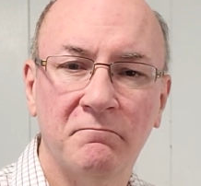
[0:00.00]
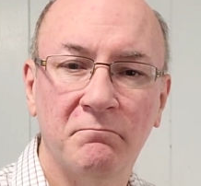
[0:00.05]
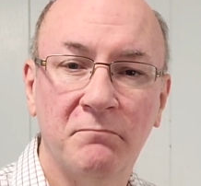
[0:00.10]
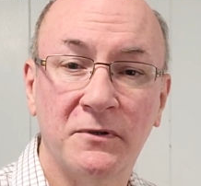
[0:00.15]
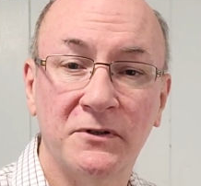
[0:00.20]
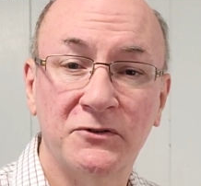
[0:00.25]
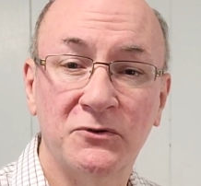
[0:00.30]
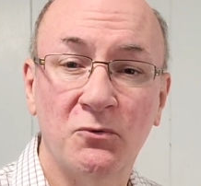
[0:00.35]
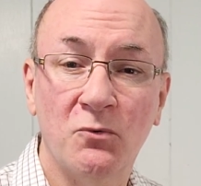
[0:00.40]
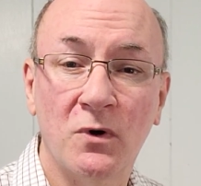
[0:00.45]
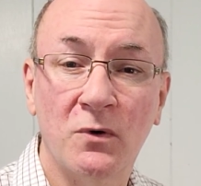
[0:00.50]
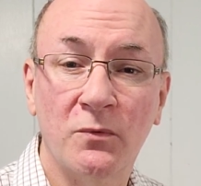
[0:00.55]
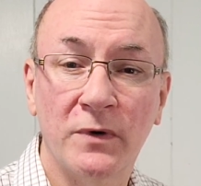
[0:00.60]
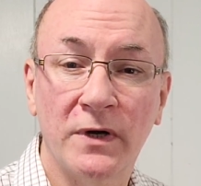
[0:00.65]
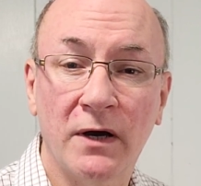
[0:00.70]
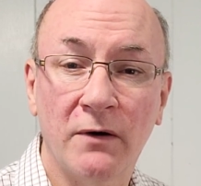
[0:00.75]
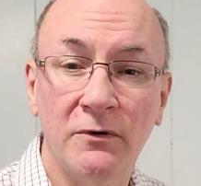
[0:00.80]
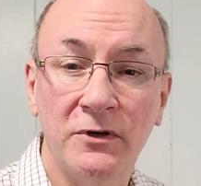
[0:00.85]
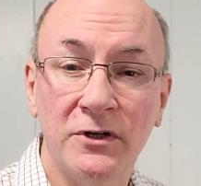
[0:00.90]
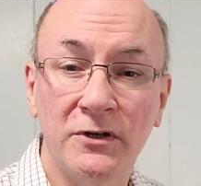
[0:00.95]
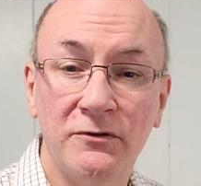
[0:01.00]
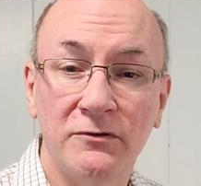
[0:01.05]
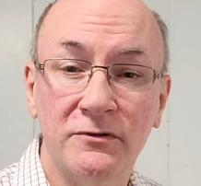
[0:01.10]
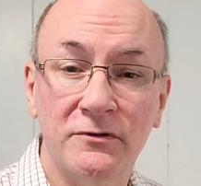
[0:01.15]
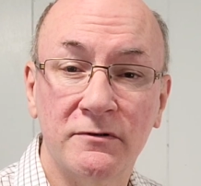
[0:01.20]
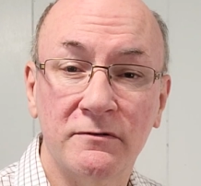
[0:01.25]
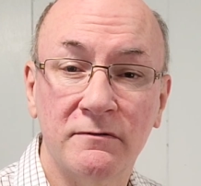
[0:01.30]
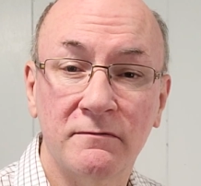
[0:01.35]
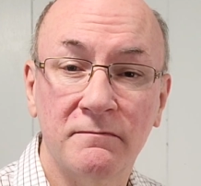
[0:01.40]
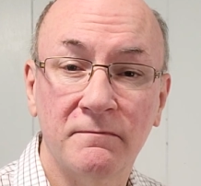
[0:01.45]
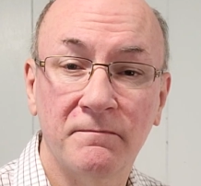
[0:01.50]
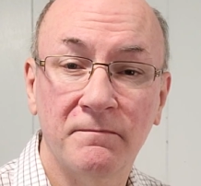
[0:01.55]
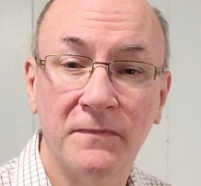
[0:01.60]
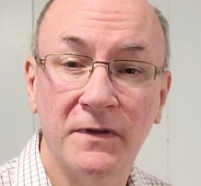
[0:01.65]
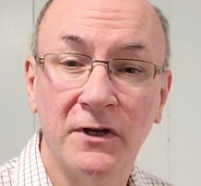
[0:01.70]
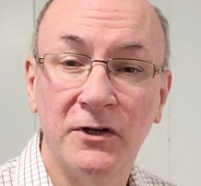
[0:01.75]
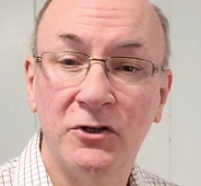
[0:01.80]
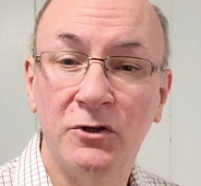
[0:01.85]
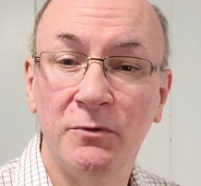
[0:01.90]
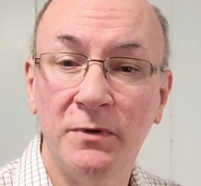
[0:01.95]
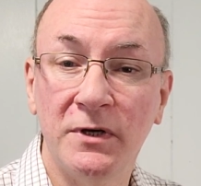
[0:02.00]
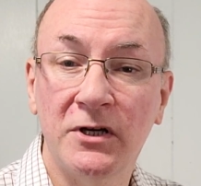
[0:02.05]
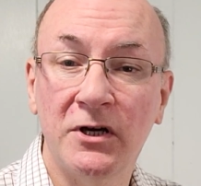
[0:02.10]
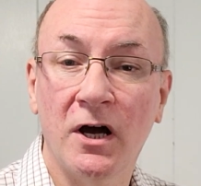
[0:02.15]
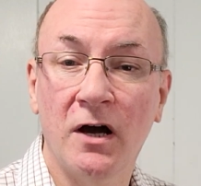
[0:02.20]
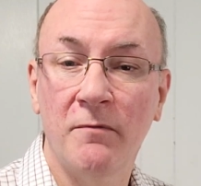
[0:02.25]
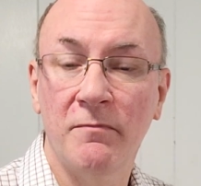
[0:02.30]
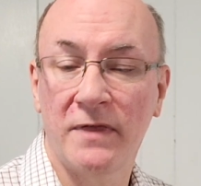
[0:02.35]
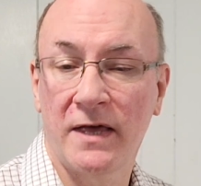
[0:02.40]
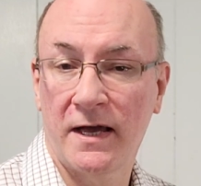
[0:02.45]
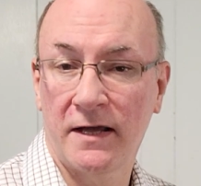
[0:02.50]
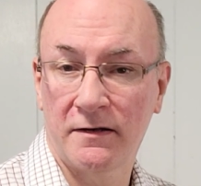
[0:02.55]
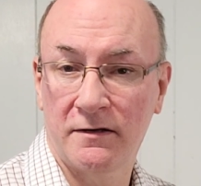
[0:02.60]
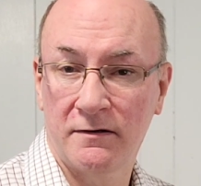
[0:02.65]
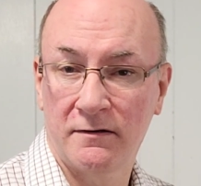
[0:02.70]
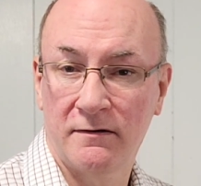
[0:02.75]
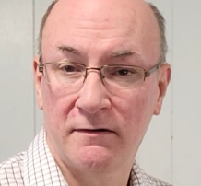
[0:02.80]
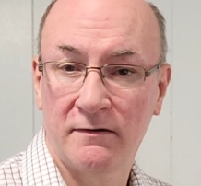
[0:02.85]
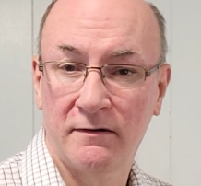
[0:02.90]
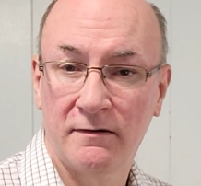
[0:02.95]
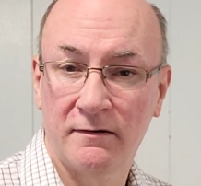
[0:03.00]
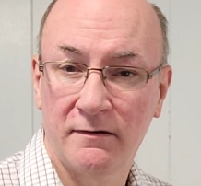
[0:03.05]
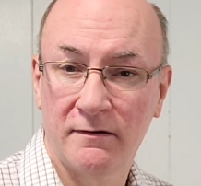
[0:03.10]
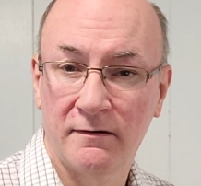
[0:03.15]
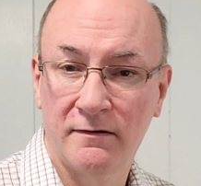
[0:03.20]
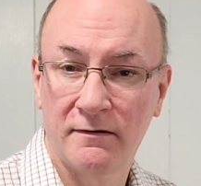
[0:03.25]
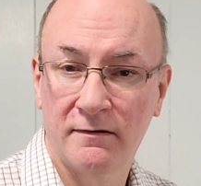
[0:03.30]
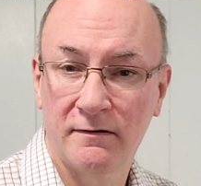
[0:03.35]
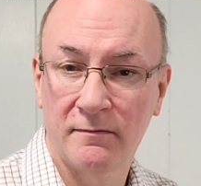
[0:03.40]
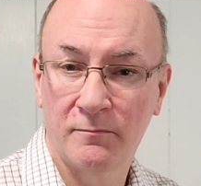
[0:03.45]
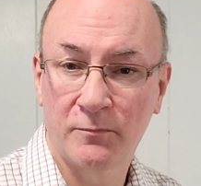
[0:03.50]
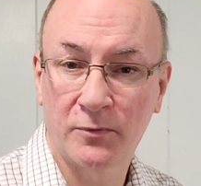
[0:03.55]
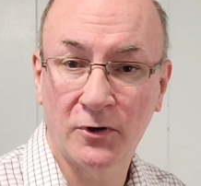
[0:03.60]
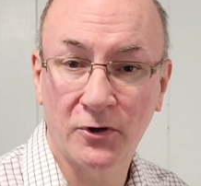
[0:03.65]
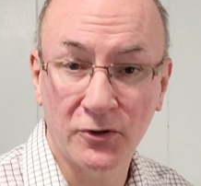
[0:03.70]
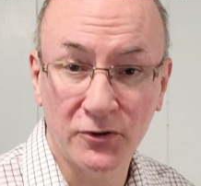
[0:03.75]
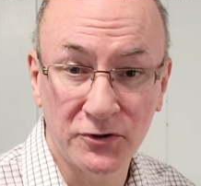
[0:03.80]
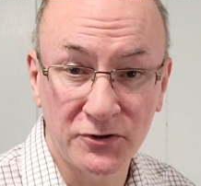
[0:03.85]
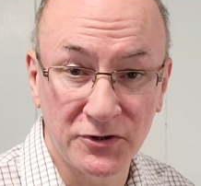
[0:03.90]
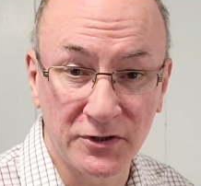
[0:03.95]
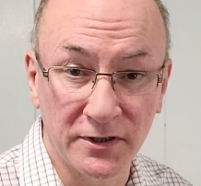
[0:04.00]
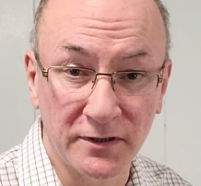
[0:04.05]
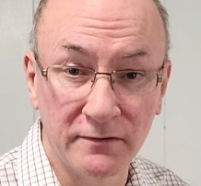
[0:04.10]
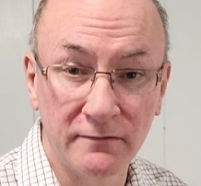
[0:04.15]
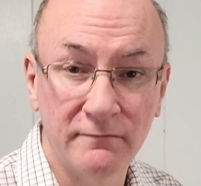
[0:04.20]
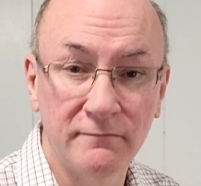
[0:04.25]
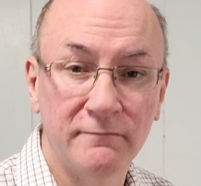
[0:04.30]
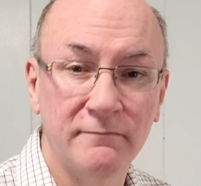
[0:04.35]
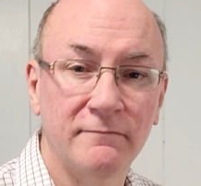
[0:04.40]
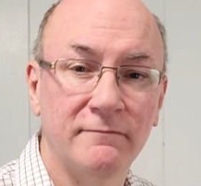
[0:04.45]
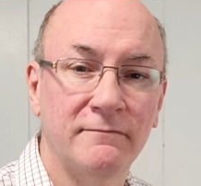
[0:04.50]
but it's the one we always use. To become that person